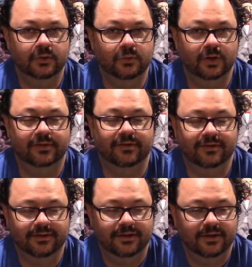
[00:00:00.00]
was
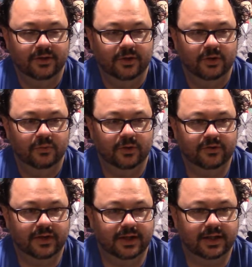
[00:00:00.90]
was
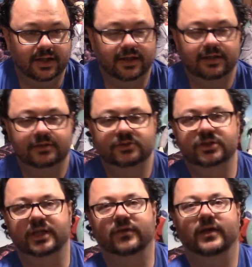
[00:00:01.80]
a uh,
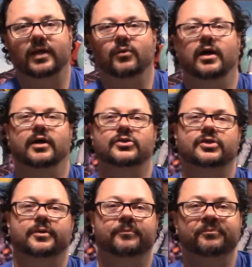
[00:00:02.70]
channel that I watched
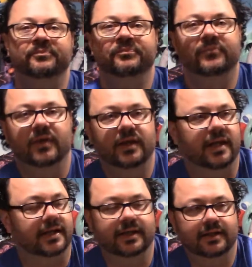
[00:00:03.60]

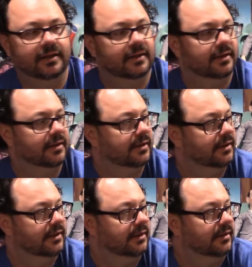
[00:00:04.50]
like
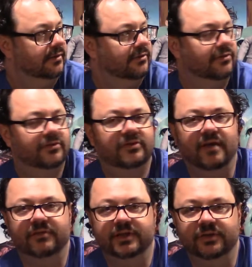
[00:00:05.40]

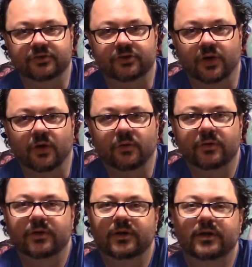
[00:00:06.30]
seven years ago,
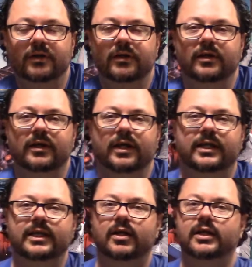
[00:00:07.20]
and
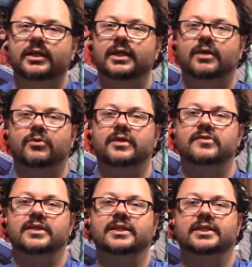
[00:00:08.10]
he and he had one of
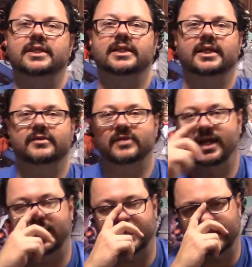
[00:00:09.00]
these ET things
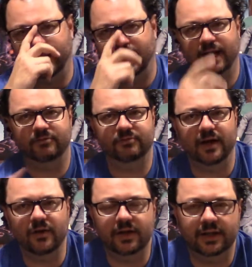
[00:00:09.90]
hanging, and I
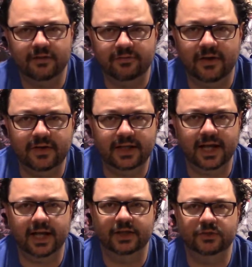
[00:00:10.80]
found I found a
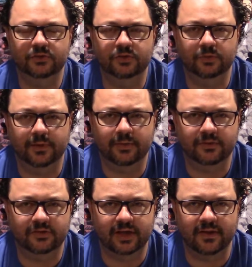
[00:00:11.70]
guy on YouTube that was
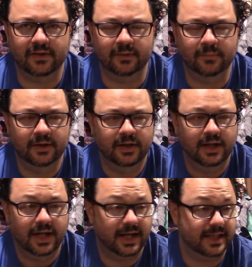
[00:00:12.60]
selling them,
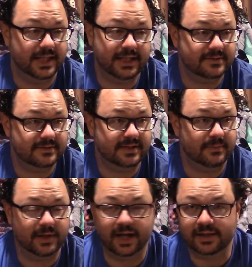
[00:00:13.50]
and I think it's the same
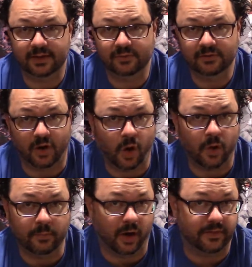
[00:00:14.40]
guy that we all
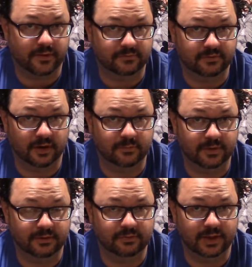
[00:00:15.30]
bought them from
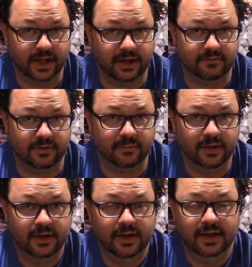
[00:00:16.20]
if we have them.
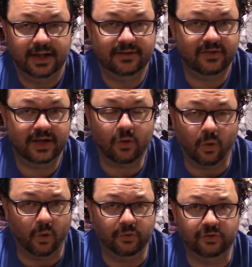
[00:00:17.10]
It's like
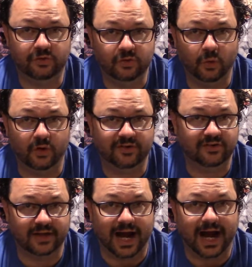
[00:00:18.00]
old store
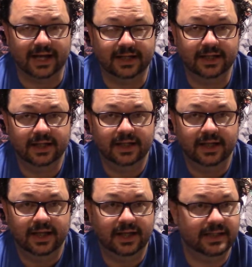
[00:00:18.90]
stock,
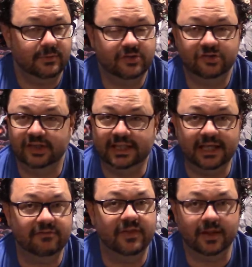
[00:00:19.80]
and he was
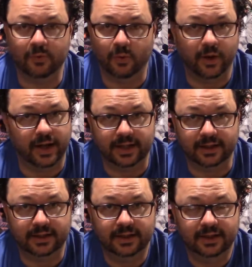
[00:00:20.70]
giving them away
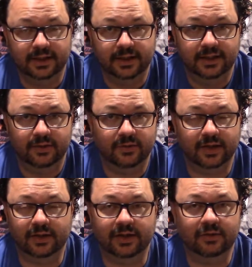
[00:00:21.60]
you know,
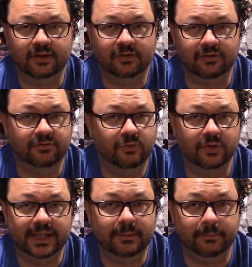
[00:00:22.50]
there, there, it was like
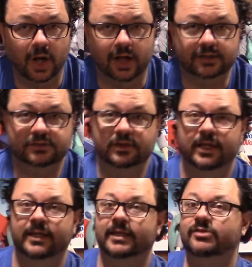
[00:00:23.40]
14 bucks.
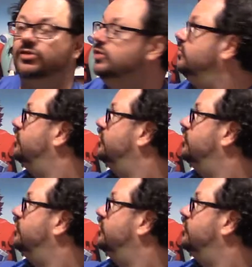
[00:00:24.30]
And this used to